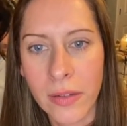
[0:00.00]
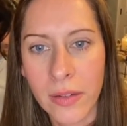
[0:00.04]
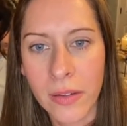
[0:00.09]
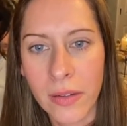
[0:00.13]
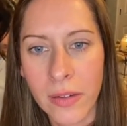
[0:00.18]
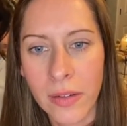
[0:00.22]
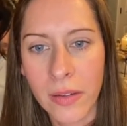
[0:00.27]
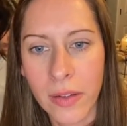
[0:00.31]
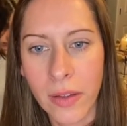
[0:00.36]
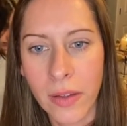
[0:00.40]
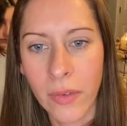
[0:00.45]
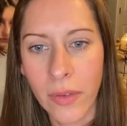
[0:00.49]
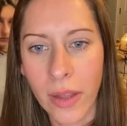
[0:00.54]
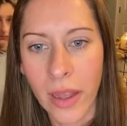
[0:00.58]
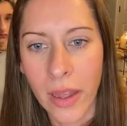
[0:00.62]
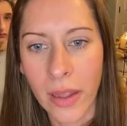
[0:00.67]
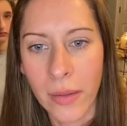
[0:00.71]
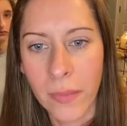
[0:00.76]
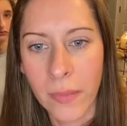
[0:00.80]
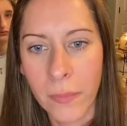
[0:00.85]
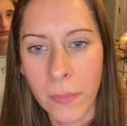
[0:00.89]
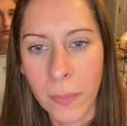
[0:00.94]
Okay.
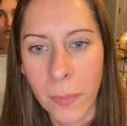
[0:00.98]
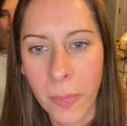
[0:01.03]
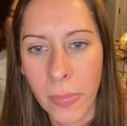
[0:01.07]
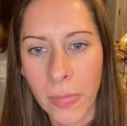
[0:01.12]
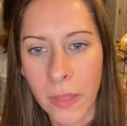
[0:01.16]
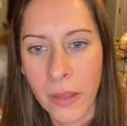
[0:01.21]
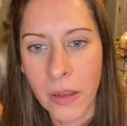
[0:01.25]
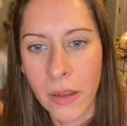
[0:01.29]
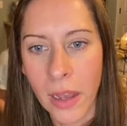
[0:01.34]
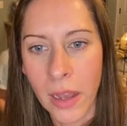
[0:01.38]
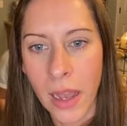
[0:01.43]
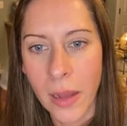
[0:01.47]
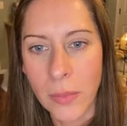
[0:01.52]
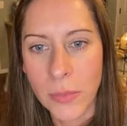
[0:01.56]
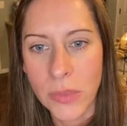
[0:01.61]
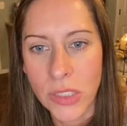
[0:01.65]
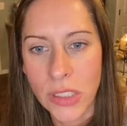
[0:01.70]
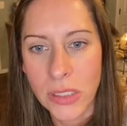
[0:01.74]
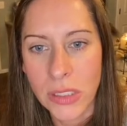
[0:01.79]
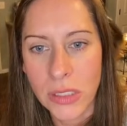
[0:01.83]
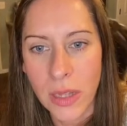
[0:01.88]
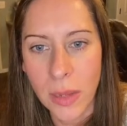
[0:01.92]
I'm
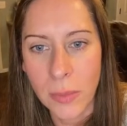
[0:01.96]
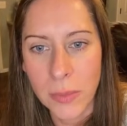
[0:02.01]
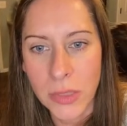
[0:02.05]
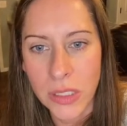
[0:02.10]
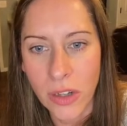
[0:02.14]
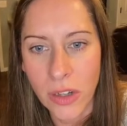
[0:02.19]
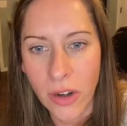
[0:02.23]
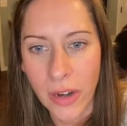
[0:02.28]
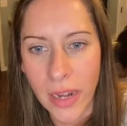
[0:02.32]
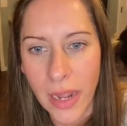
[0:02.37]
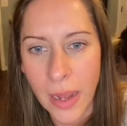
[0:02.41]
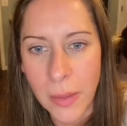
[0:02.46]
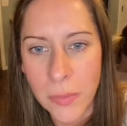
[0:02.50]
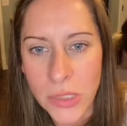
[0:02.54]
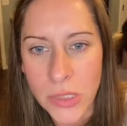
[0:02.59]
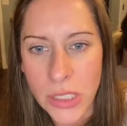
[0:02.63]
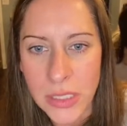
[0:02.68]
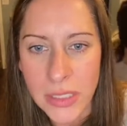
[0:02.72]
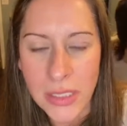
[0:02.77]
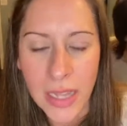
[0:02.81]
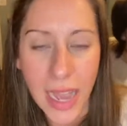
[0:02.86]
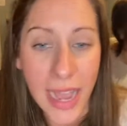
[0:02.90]
sorry.
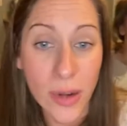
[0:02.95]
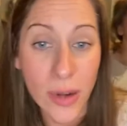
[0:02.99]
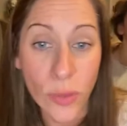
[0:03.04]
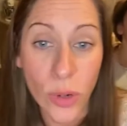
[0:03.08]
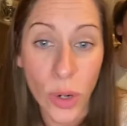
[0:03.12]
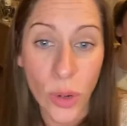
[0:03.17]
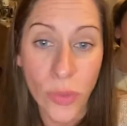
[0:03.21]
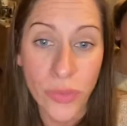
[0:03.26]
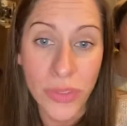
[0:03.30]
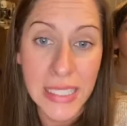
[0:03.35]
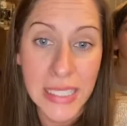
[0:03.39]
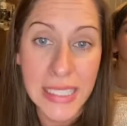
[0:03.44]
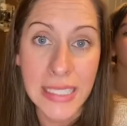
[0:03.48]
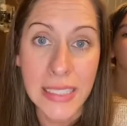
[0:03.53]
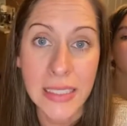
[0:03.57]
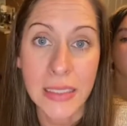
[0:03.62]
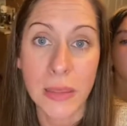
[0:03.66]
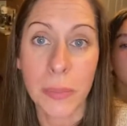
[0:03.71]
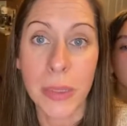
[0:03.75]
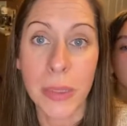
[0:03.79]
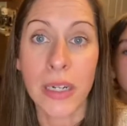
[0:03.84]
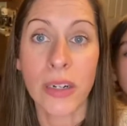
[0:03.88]
I don't know if this
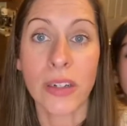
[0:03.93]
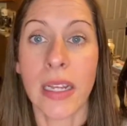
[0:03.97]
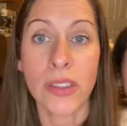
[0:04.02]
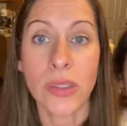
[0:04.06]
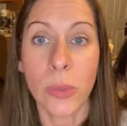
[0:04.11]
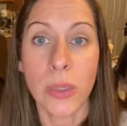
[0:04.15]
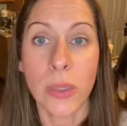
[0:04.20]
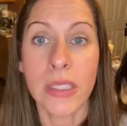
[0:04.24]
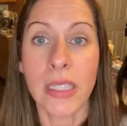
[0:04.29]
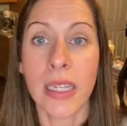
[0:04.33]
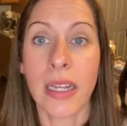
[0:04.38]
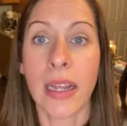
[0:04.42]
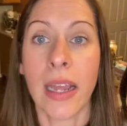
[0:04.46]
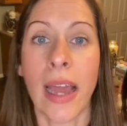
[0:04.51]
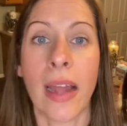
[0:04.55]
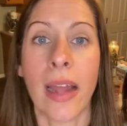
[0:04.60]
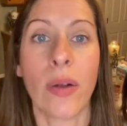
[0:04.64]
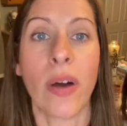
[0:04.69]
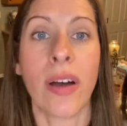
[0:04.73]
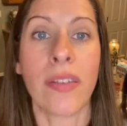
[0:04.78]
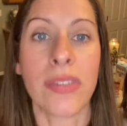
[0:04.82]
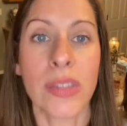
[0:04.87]
disappears once I head
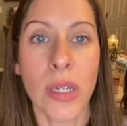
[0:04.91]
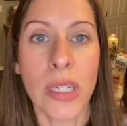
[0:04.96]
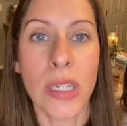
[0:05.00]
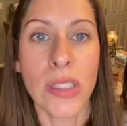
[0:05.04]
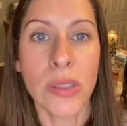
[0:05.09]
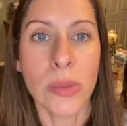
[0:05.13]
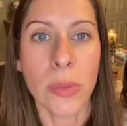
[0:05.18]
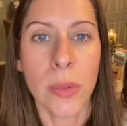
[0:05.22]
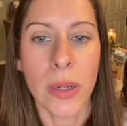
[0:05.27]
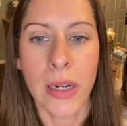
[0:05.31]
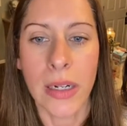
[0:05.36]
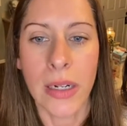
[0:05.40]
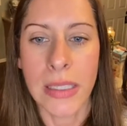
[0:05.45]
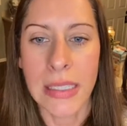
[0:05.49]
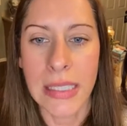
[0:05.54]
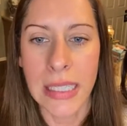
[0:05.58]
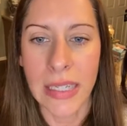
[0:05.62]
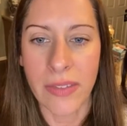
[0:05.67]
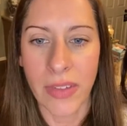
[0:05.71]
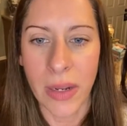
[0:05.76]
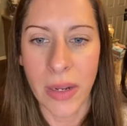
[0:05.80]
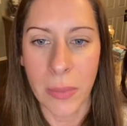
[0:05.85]
off, so I just wanted to see
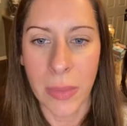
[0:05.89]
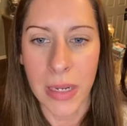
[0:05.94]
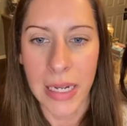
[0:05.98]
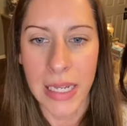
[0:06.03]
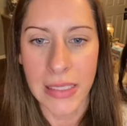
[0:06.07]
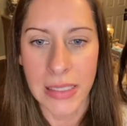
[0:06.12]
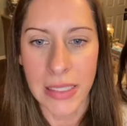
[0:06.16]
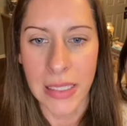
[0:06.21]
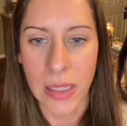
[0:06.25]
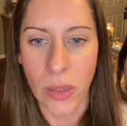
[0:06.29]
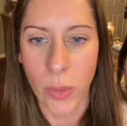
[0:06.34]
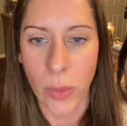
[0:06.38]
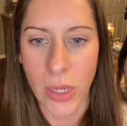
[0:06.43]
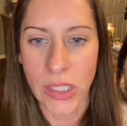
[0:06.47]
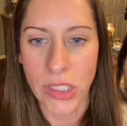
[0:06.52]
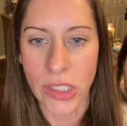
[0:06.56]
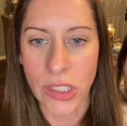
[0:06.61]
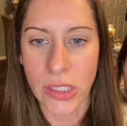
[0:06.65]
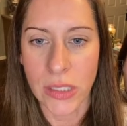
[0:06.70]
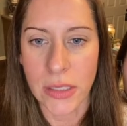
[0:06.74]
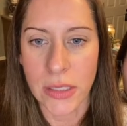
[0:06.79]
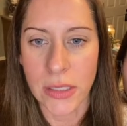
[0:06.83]
if anybody has any
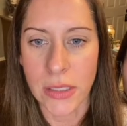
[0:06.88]
questions.